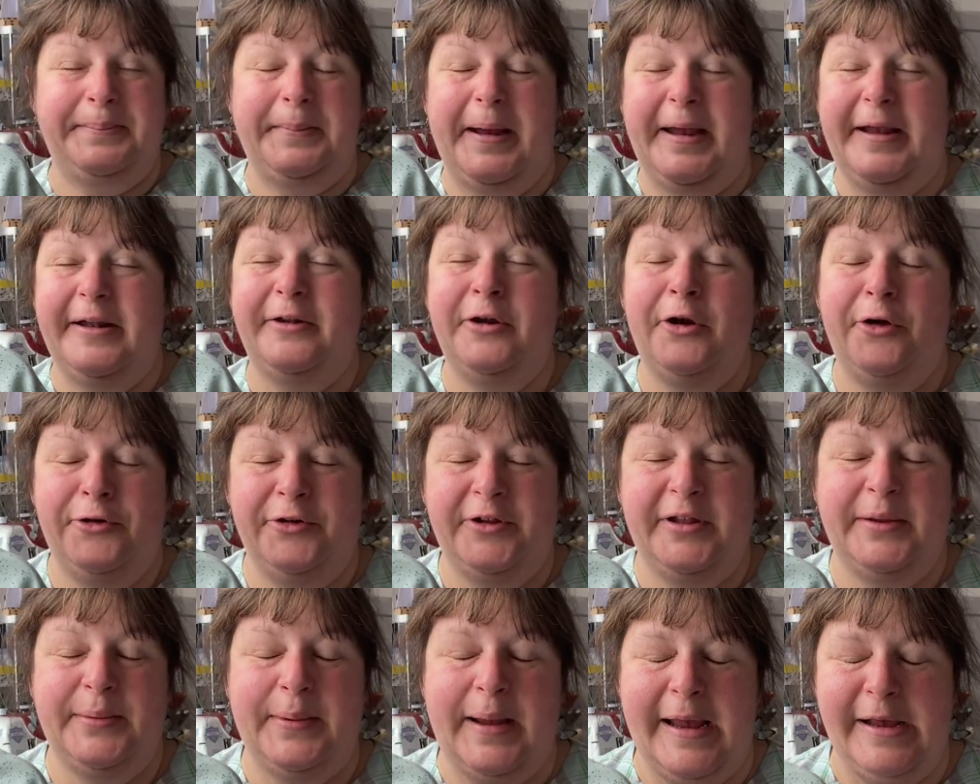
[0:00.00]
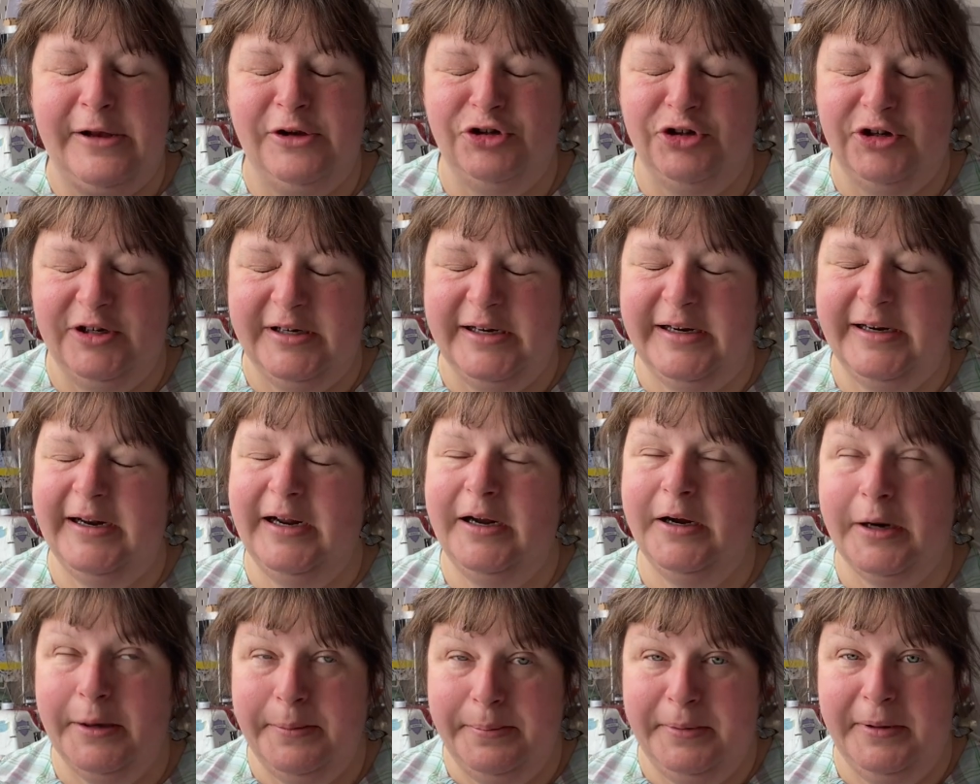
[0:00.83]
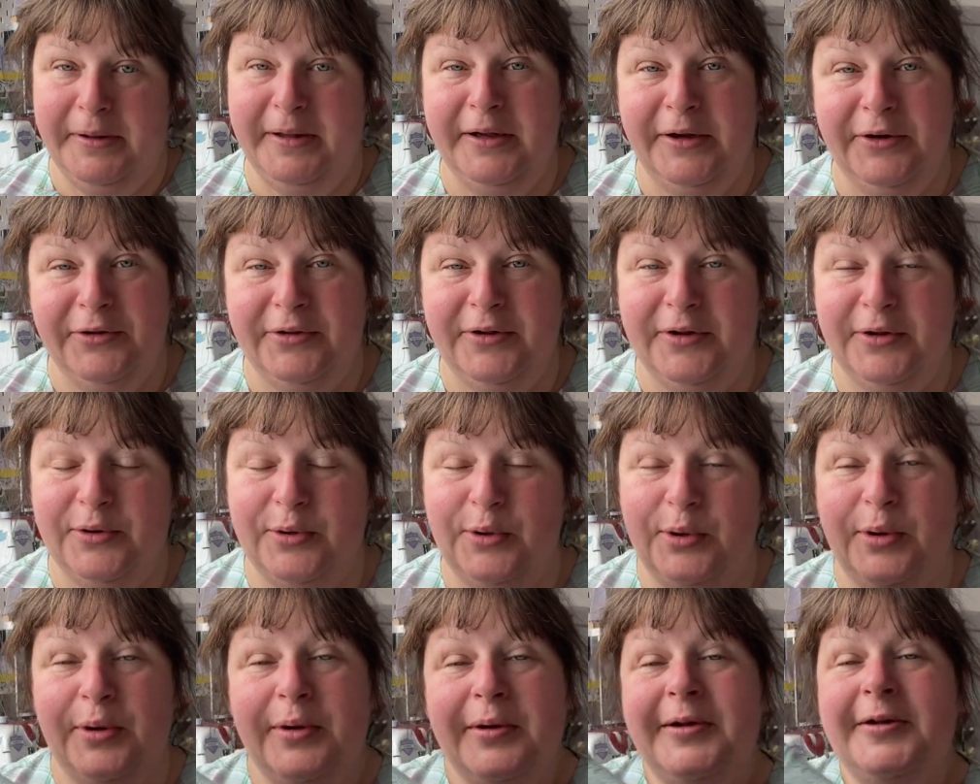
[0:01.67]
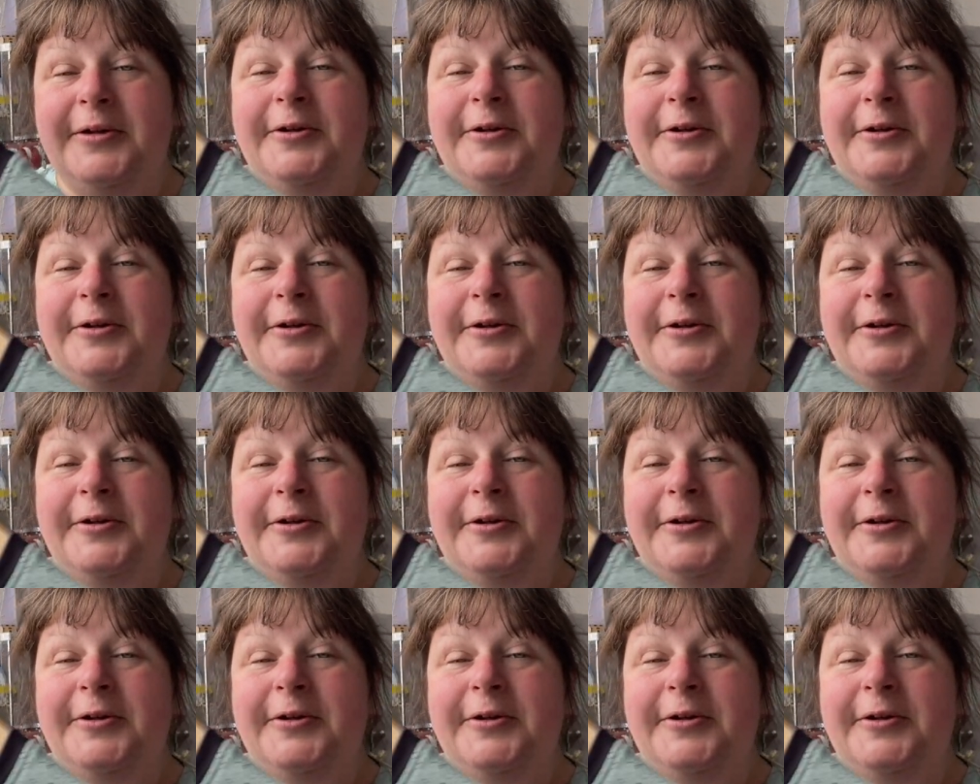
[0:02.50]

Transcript: made her sweatshirting a couple of years ago,